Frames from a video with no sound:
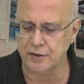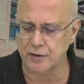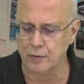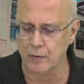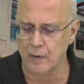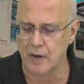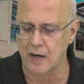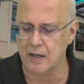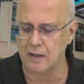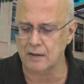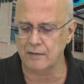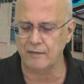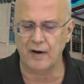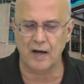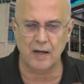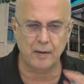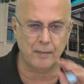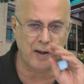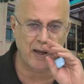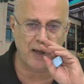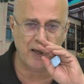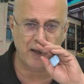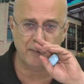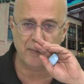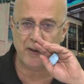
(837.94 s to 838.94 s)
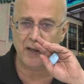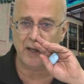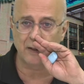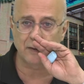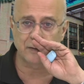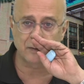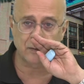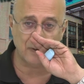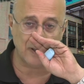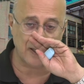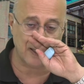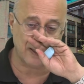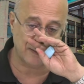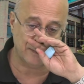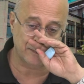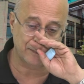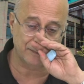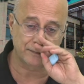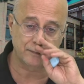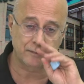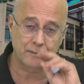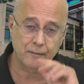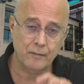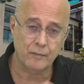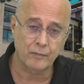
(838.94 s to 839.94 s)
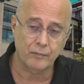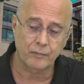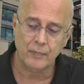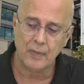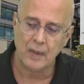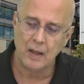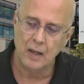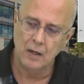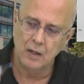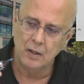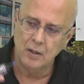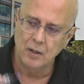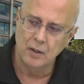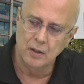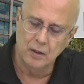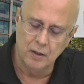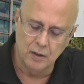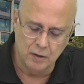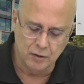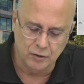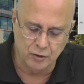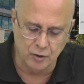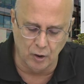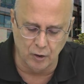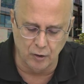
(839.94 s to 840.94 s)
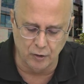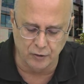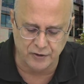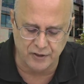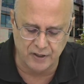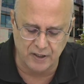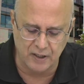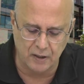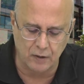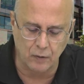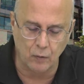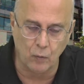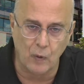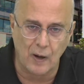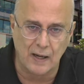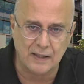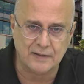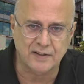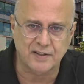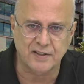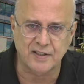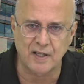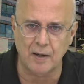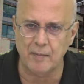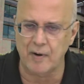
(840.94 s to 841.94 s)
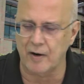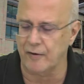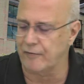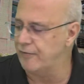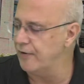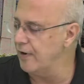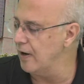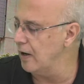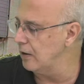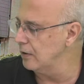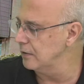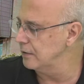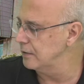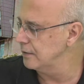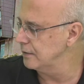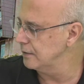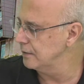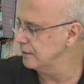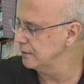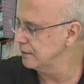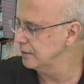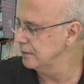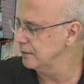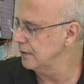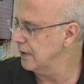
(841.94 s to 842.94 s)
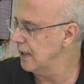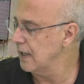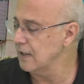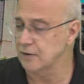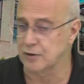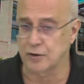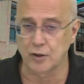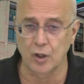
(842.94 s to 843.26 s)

squared divided by ma squared. So you see, what Summerfeld has